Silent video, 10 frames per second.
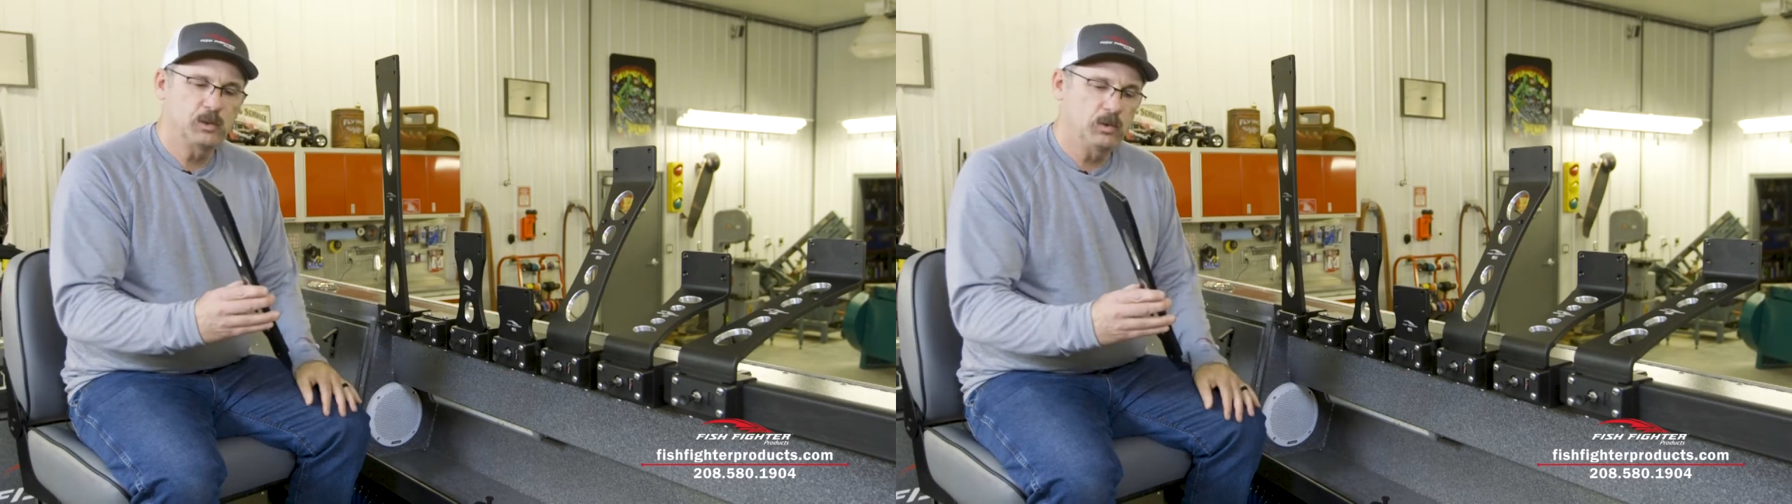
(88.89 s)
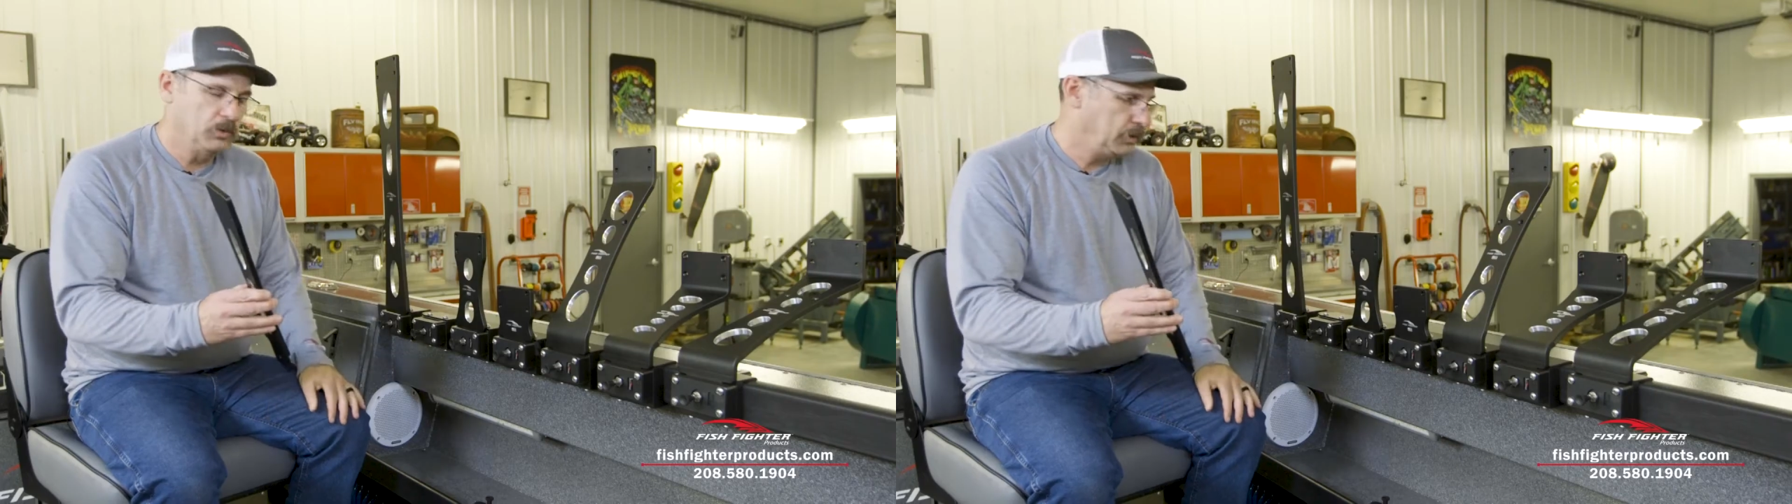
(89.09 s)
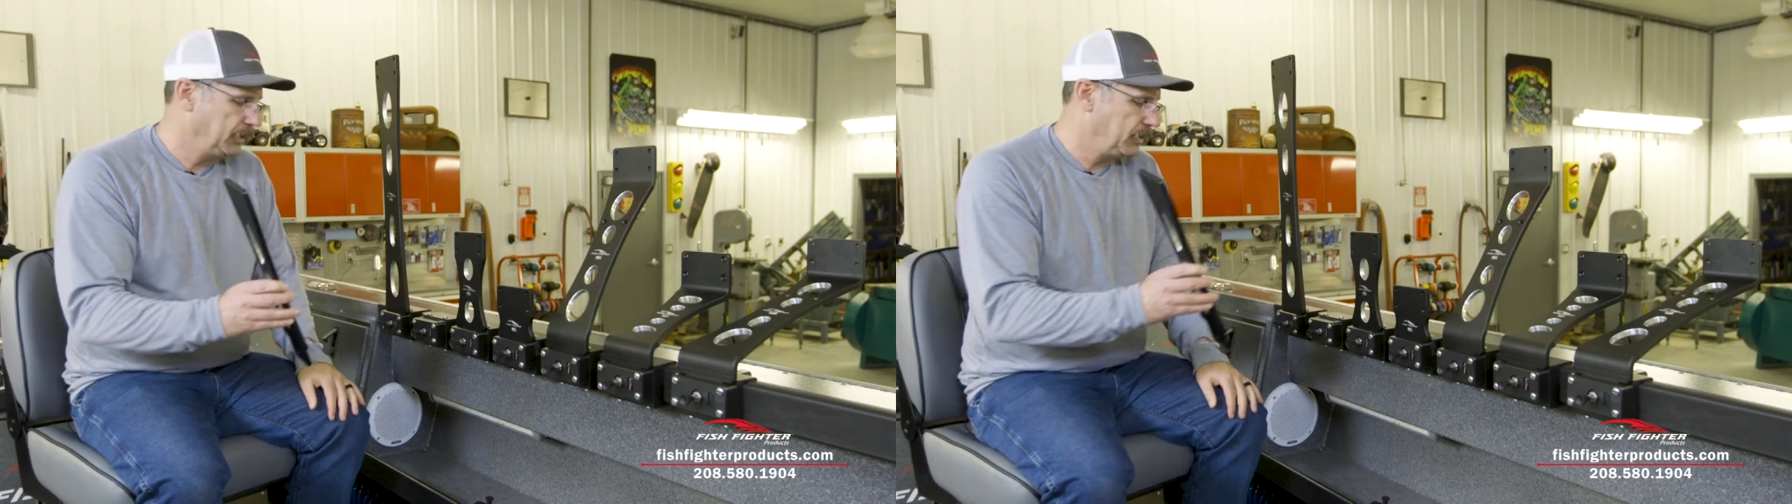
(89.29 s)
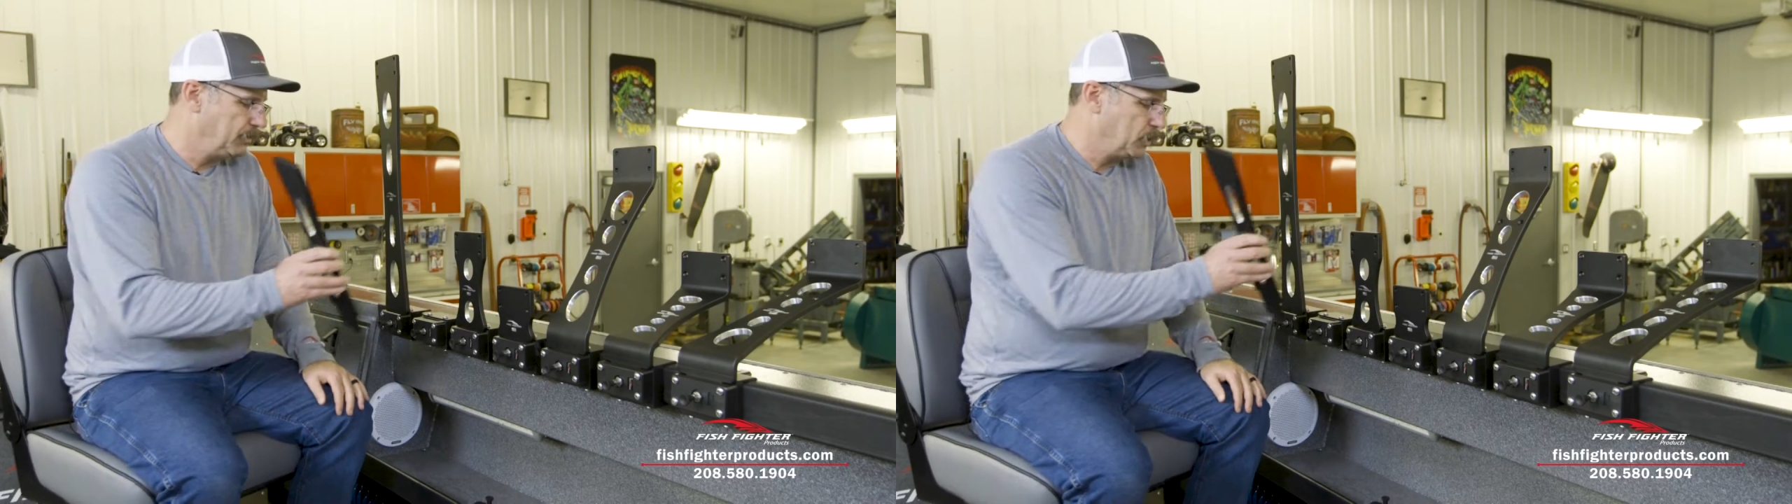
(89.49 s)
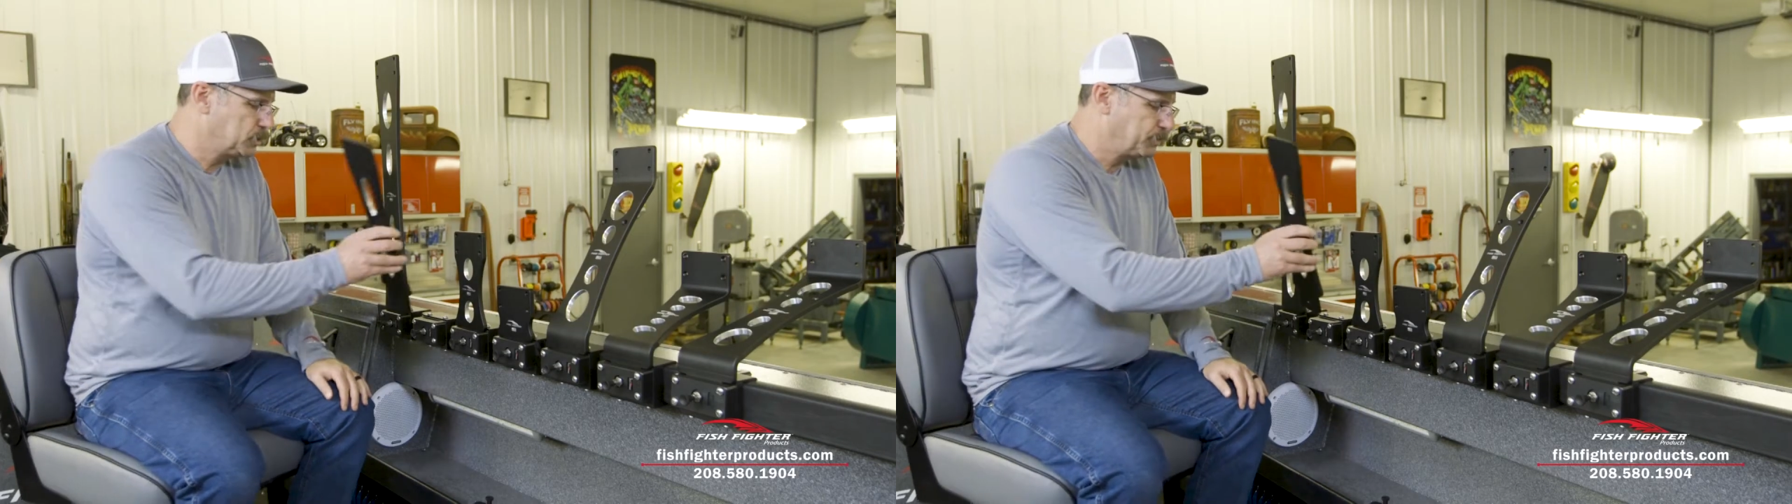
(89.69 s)
that we're really the
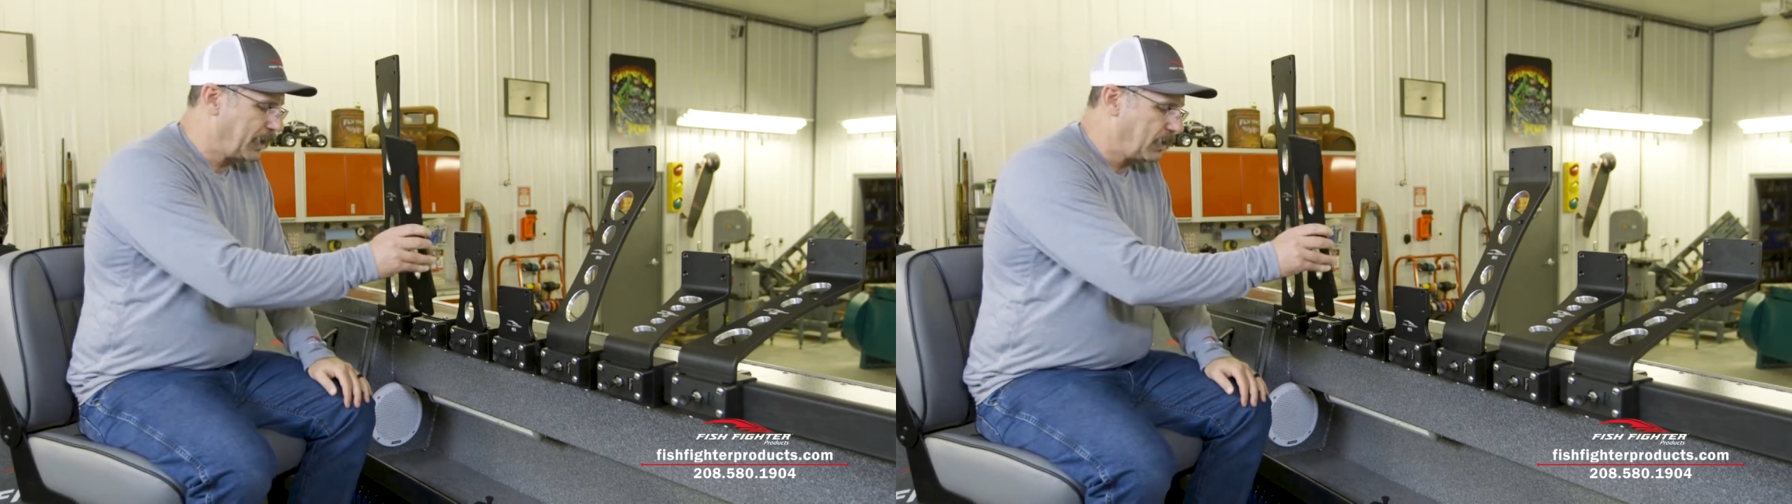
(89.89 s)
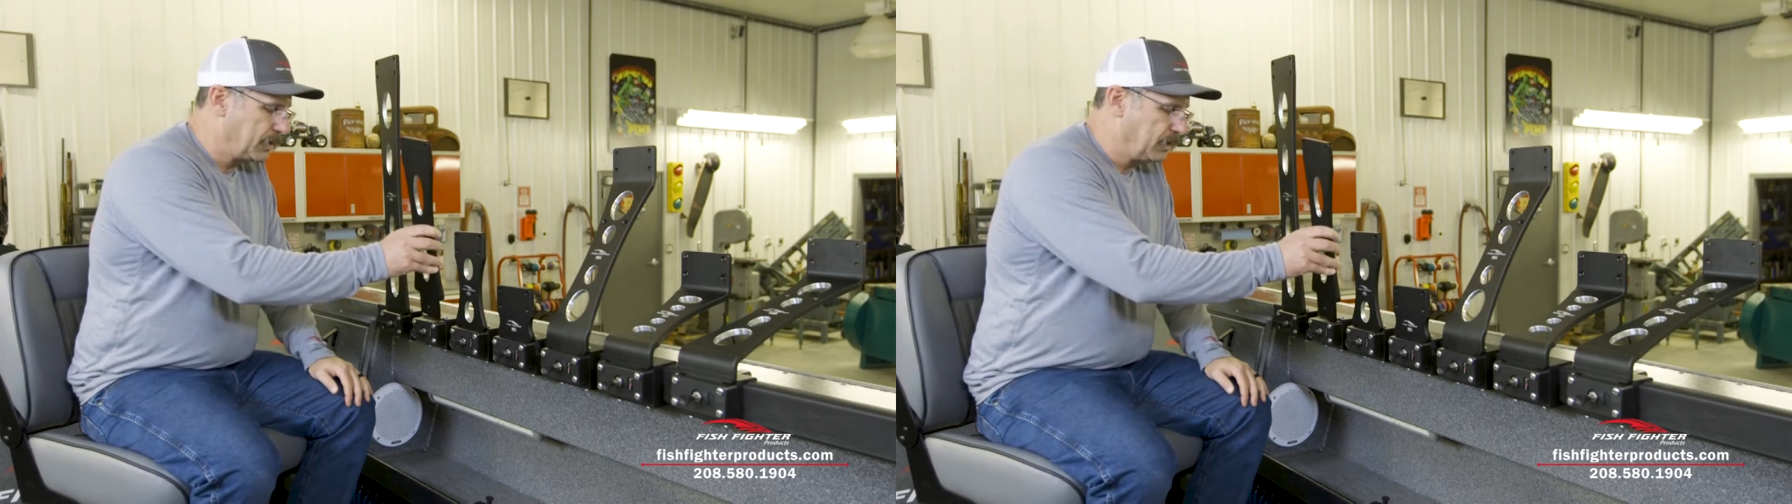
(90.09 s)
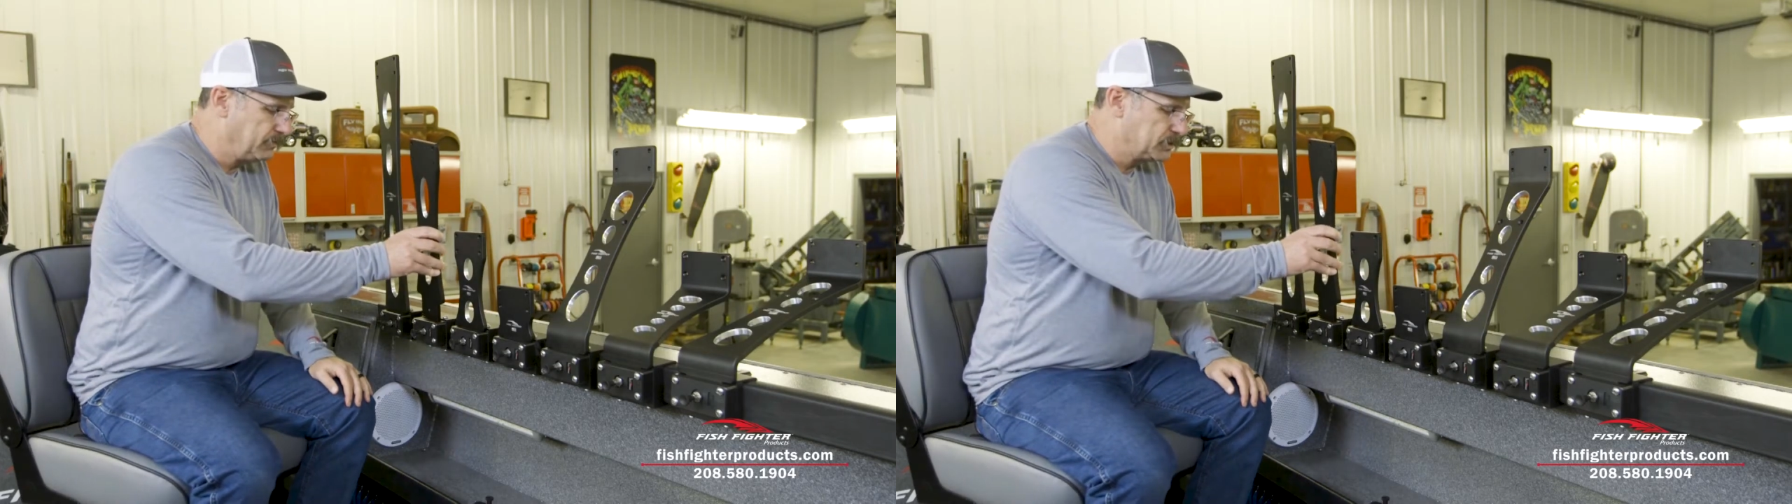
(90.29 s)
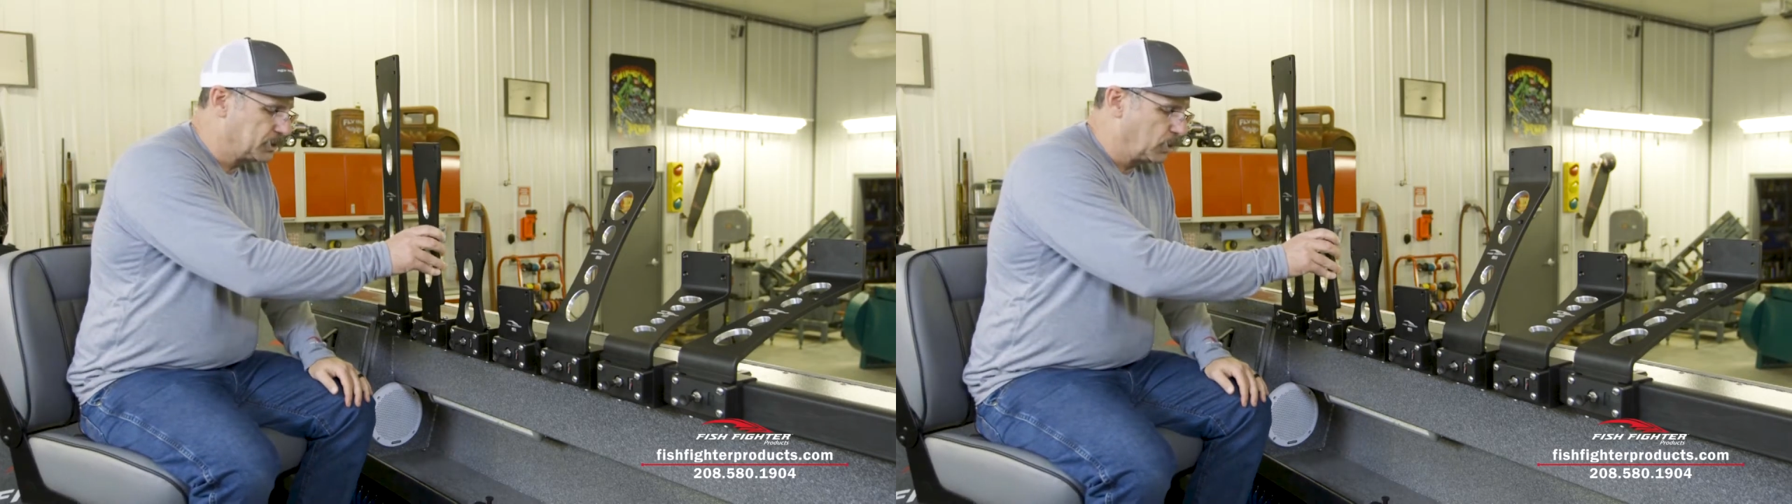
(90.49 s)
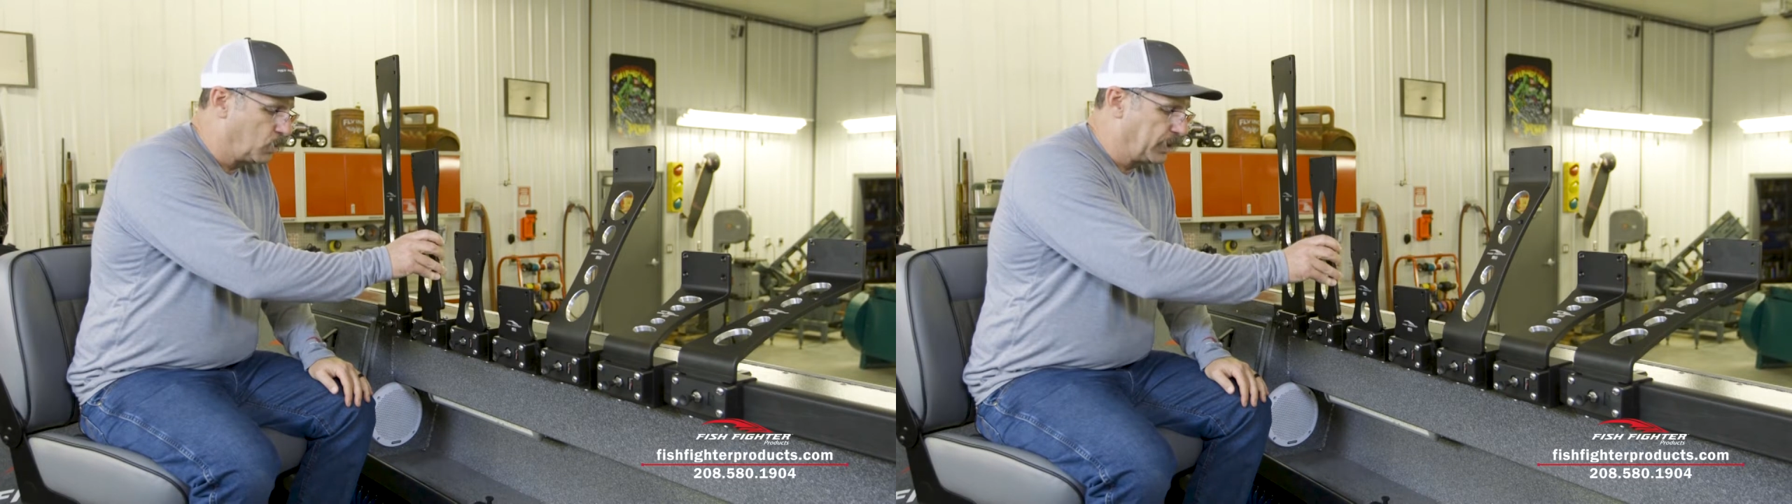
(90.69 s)
most proud of is our